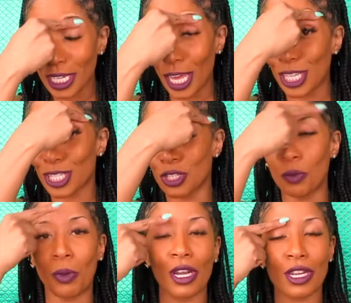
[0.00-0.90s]
Like,
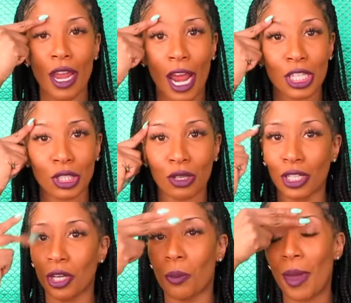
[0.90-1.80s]
super natural
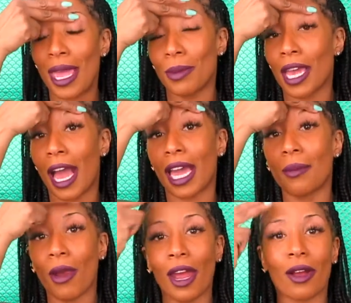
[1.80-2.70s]
little baby
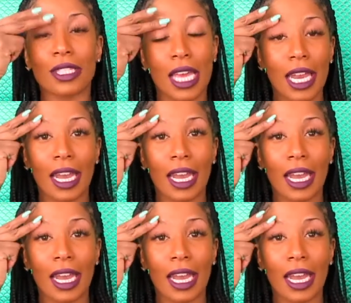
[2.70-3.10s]
eyebrows.